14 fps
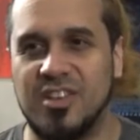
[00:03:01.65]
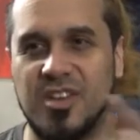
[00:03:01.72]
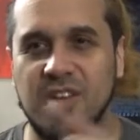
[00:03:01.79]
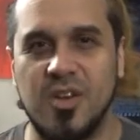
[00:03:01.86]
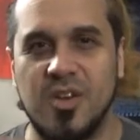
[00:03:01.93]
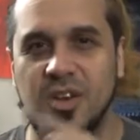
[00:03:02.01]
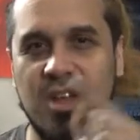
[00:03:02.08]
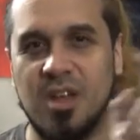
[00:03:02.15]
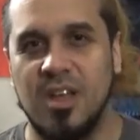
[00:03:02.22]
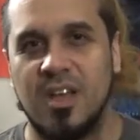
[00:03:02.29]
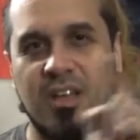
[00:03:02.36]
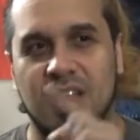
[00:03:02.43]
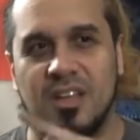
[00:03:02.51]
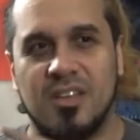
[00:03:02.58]
and then
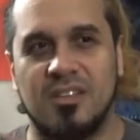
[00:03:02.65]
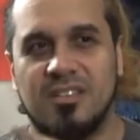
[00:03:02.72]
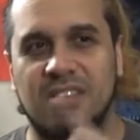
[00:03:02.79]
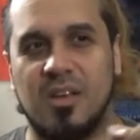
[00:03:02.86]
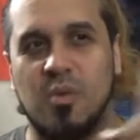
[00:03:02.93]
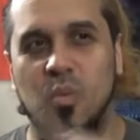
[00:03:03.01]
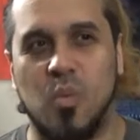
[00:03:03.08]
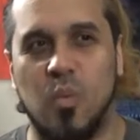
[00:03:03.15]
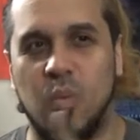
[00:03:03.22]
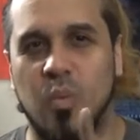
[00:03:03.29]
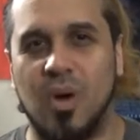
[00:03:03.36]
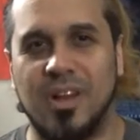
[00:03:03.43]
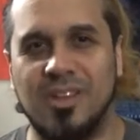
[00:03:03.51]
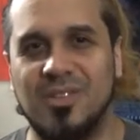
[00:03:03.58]
say,
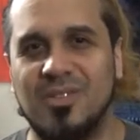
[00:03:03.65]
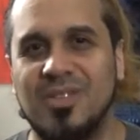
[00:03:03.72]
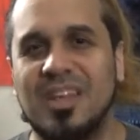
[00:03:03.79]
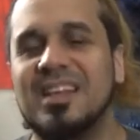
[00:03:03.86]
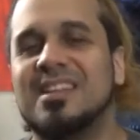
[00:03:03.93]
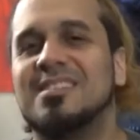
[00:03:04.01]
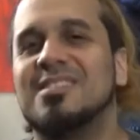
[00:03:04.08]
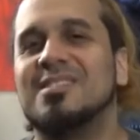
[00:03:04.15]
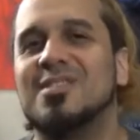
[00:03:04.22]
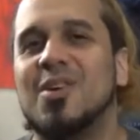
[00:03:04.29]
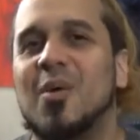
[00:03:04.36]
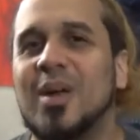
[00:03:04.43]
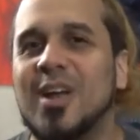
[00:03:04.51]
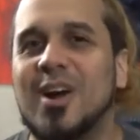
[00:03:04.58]
what do you think this is
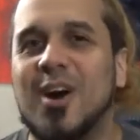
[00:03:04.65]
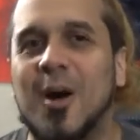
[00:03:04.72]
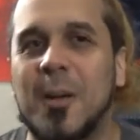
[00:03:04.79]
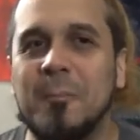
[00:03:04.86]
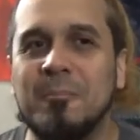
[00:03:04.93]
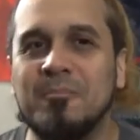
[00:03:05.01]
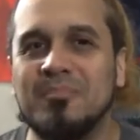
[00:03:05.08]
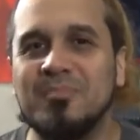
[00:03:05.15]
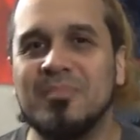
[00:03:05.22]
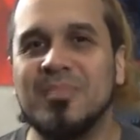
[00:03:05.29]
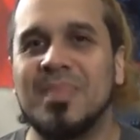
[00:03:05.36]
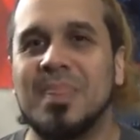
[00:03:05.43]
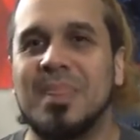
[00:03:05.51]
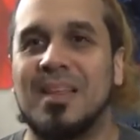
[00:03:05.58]
going on?
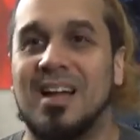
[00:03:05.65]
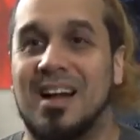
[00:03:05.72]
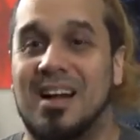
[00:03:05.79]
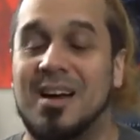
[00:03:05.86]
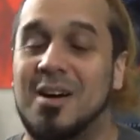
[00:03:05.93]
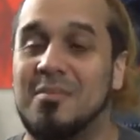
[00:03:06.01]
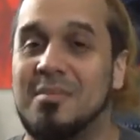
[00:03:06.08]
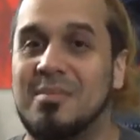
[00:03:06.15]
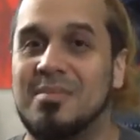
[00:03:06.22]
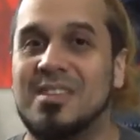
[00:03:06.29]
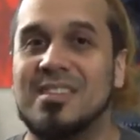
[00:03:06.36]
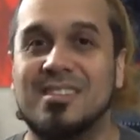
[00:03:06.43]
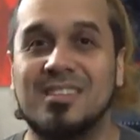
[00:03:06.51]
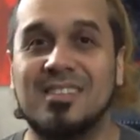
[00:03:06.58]

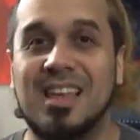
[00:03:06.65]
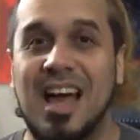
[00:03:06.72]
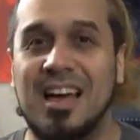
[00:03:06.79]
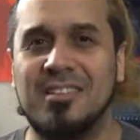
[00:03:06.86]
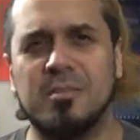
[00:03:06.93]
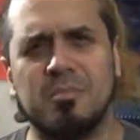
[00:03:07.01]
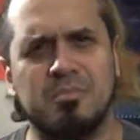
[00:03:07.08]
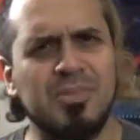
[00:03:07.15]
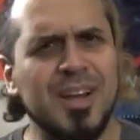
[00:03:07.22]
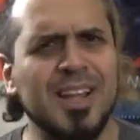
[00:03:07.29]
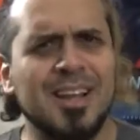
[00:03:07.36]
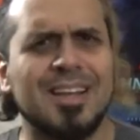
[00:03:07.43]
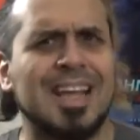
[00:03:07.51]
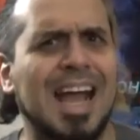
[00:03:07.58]
This has a pretty
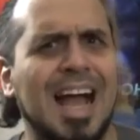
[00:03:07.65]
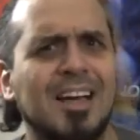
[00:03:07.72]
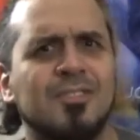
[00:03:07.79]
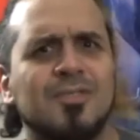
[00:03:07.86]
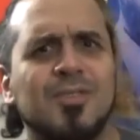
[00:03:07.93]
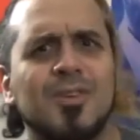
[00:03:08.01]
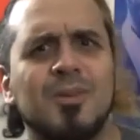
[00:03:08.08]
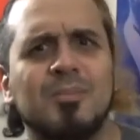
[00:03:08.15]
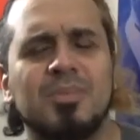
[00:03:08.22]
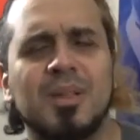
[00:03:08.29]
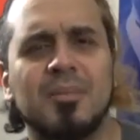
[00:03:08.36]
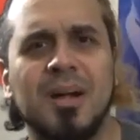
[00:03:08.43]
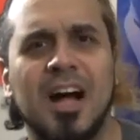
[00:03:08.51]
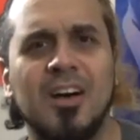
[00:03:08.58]
good cast for a
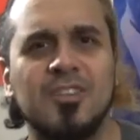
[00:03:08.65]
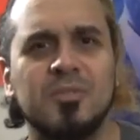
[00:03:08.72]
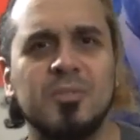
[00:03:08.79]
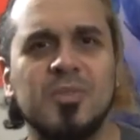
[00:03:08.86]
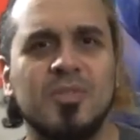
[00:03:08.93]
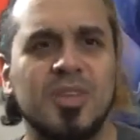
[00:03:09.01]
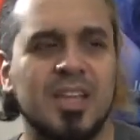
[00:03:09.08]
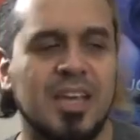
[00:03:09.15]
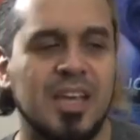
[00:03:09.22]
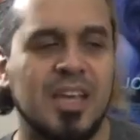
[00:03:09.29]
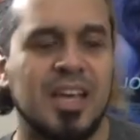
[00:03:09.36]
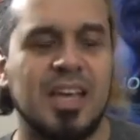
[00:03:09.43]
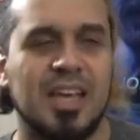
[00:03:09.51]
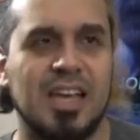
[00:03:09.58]
Blumhouse movie.
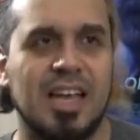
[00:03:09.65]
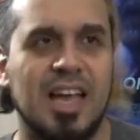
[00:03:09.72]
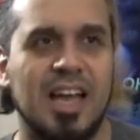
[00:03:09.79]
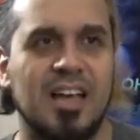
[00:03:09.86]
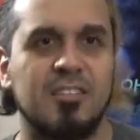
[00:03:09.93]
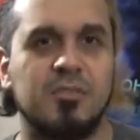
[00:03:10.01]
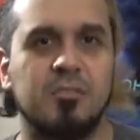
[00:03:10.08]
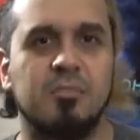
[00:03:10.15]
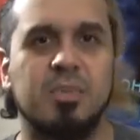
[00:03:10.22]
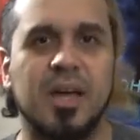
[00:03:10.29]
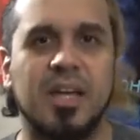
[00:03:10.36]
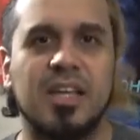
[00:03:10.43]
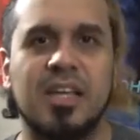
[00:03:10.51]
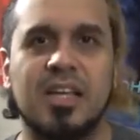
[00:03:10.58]
It has
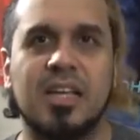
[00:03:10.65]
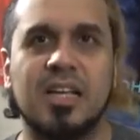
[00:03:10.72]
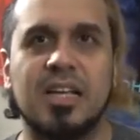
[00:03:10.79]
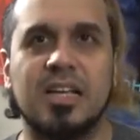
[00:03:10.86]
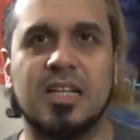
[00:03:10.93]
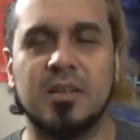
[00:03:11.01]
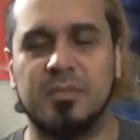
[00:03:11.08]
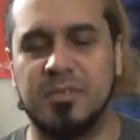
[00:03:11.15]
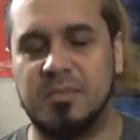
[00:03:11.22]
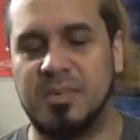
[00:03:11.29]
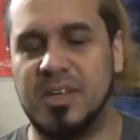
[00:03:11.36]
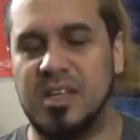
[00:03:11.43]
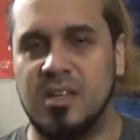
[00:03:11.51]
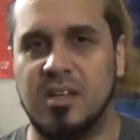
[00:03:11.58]
Betty
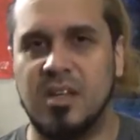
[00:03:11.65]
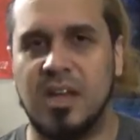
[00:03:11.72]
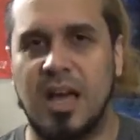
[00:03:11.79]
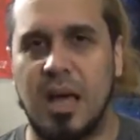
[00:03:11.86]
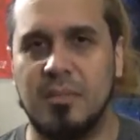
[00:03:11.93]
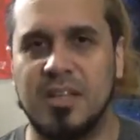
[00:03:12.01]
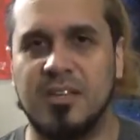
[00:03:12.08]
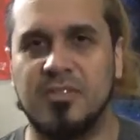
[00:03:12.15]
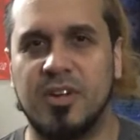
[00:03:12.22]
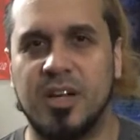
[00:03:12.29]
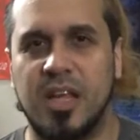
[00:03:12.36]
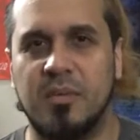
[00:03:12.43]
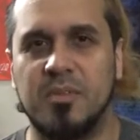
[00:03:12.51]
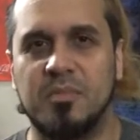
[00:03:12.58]
Gilpin, I believe her
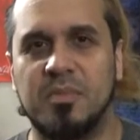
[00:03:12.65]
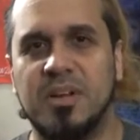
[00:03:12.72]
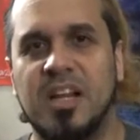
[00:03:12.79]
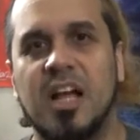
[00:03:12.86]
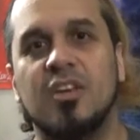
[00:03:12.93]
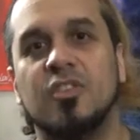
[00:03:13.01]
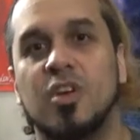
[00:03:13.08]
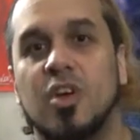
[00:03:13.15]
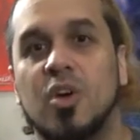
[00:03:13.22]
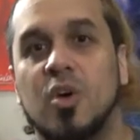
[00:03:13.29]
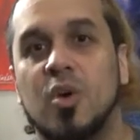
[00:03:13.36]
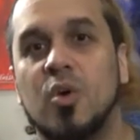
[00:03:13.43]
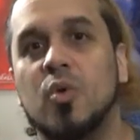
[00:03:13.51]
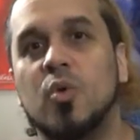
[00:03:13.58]
name is pronounced,
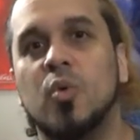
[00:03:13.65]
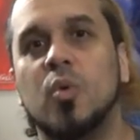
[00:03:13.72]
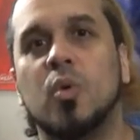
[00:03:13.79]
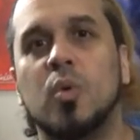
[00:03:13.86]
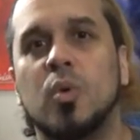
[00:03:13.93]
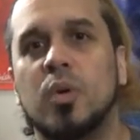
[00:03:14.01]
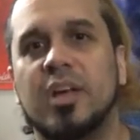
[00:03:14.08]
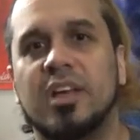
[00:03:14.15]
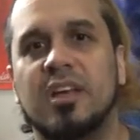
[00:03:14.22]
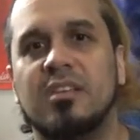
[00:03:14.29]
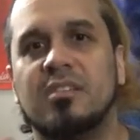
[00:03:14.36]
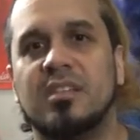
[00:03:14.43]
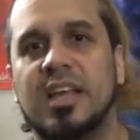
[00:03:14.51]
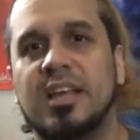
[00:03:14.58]
who
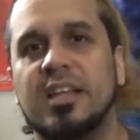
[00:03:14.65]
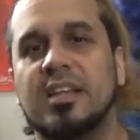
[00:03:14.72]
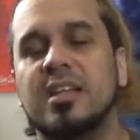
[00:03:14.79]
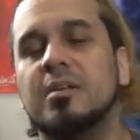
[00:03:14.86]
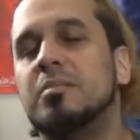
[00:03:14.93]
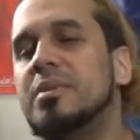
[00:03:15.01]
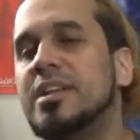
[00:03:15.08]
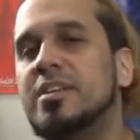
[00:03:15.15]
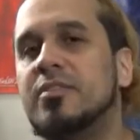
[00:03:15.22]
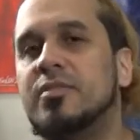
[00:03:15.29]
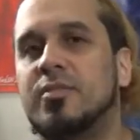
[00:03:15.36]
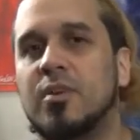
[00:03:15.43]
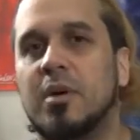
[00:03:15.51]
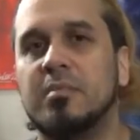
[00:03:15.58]
is Lady Liberty
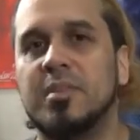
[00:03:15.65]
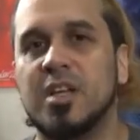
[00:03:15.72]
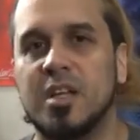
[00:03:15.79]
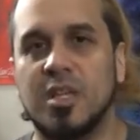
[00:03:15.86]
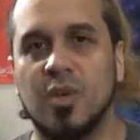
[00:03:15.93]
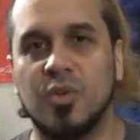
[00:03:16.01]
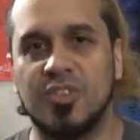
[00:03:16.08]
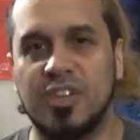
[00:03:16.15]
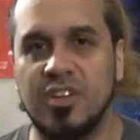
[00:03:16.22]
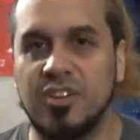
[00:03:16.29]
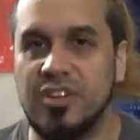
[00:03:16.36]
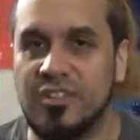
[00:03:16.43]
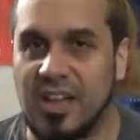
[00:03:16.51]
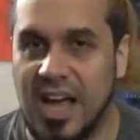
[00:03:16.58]
from the Glow
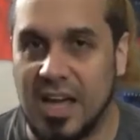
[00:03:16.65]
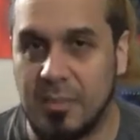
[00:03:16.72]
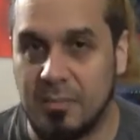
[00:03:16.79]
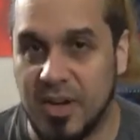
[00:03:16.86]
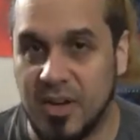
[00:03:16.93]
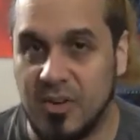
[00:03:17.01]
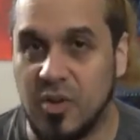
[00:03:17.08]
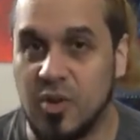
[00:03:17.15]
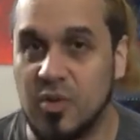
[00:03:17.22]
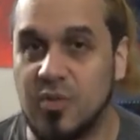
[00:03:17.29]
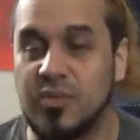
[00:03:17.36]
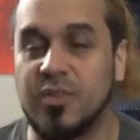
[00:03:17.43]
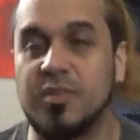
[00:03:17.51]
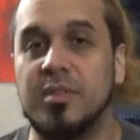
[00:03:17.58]
series, Ike Barinholtz
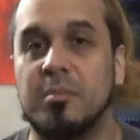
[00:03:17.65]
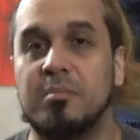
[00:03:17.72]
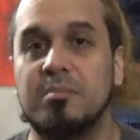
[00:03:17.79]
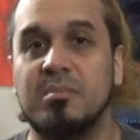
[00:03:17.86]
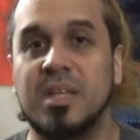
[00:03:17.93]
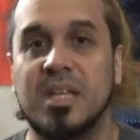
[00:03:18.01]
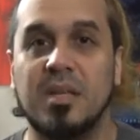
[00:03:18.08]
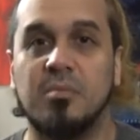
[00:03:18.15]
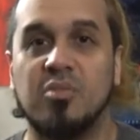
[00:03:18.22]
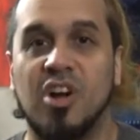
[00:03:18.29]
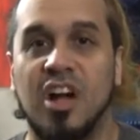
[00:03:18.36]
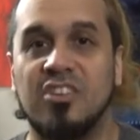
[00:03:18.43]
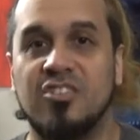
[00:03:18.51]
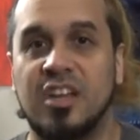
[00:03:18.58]
from the Mindy
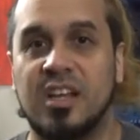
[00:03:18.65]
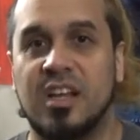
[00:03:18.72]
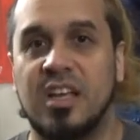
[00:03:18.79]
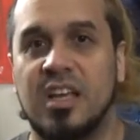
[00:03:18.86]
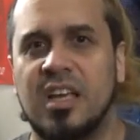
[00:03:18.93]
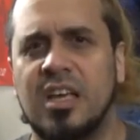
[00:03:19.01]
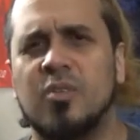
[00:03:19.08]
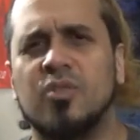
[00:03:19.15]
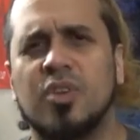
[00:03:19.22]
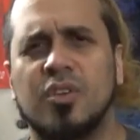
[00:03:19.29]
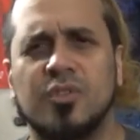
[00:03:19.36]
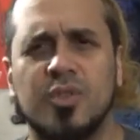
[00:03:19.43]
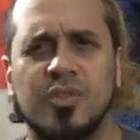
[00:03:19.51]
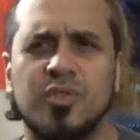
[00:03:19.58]
Project. He was
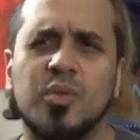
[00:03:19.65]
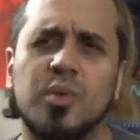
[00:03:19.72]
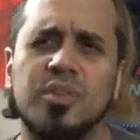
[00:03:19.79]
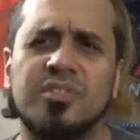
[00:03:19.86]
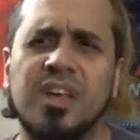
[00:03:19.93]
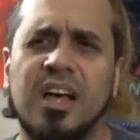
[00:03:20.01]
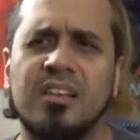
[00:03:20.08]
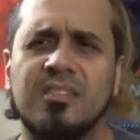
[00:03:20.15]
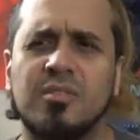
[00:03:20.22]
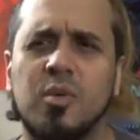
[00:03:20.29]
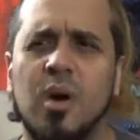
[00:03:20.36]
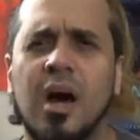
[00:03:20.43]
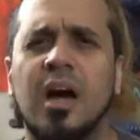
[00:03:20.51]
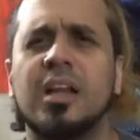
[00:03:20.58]
also in Suicide
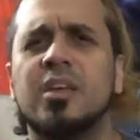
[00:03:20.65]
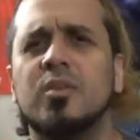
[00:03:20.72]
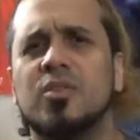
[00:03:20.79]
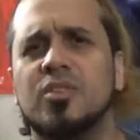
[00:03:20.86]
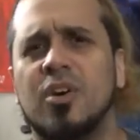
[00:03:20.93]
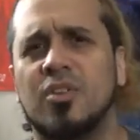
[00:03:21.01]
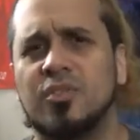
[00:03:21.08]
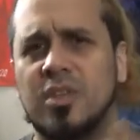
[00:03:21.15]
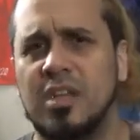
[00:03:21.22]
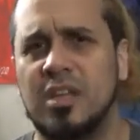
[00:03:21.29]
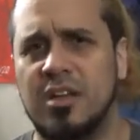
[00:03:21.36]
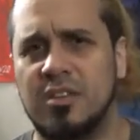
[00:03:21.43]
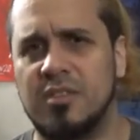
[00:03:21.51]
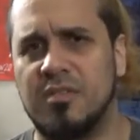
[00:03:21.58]
Squad. He was also the
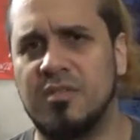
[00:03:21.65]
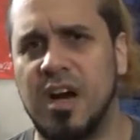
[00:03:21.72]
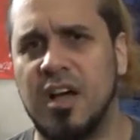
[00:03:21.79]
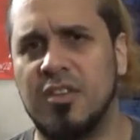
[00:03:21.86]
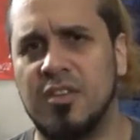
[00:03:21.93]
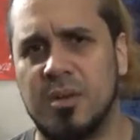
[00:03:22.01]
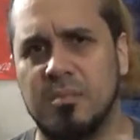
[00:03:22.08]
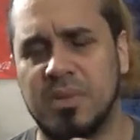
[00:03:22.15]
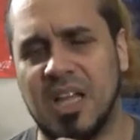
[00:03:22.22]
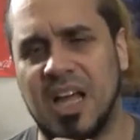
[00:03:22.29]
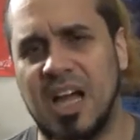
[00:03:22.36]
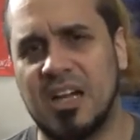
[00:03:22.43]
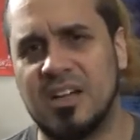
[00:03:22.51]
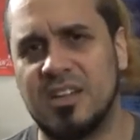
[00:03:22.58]
other father in
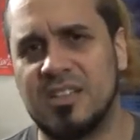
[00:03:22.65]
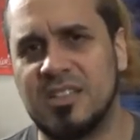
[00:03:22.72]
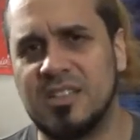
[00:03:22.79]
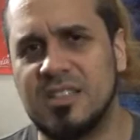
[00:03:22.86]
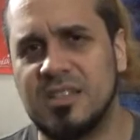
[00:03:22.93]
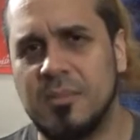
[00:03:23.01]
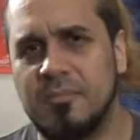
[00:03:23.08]
Blockers.